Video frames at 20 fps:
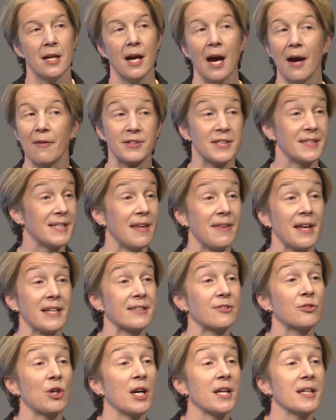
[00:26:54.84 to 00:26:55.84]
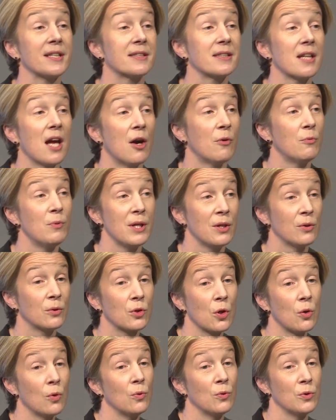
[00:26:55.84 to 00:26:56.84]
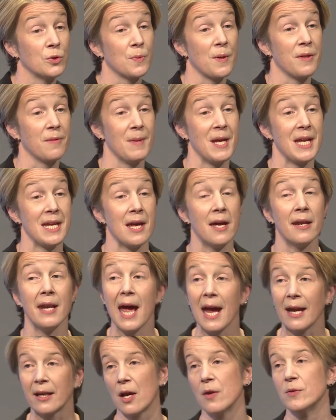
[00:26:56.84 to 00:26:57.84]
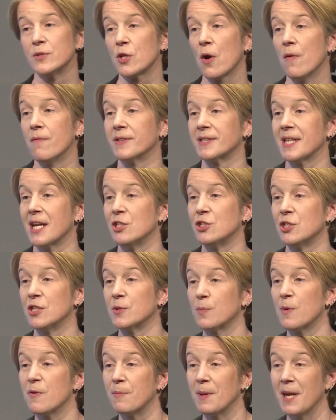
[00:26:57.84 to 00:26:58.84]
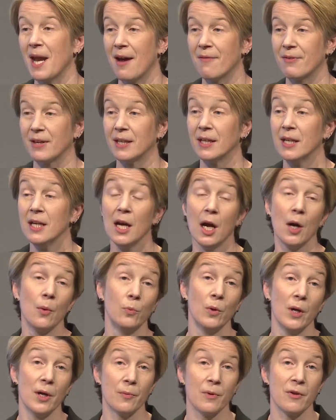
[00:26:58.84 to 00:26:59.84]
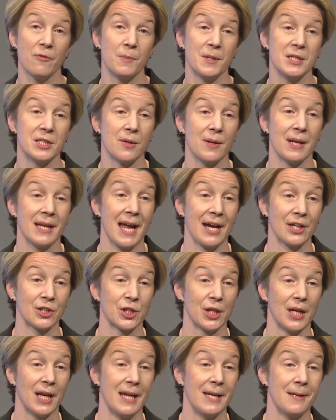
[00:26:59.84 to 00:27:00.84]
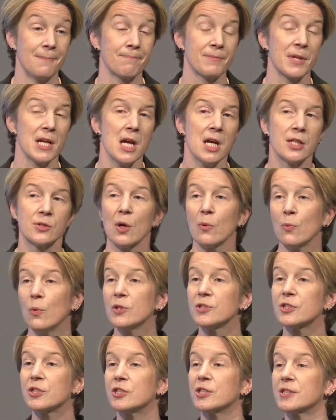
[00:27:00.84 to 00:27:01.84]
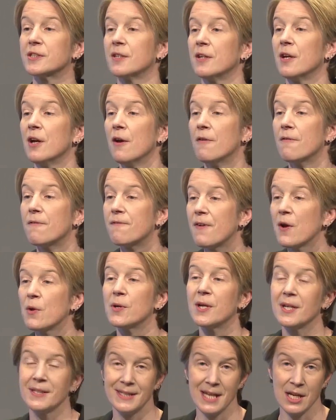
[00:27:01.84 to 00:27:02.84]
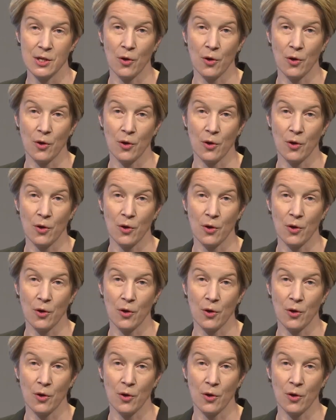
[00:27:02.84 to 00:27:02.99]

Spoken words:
I have to say that strikes a real chord with me and echoes conversations we've been having and work we've been doing nationally. So I want to just focus in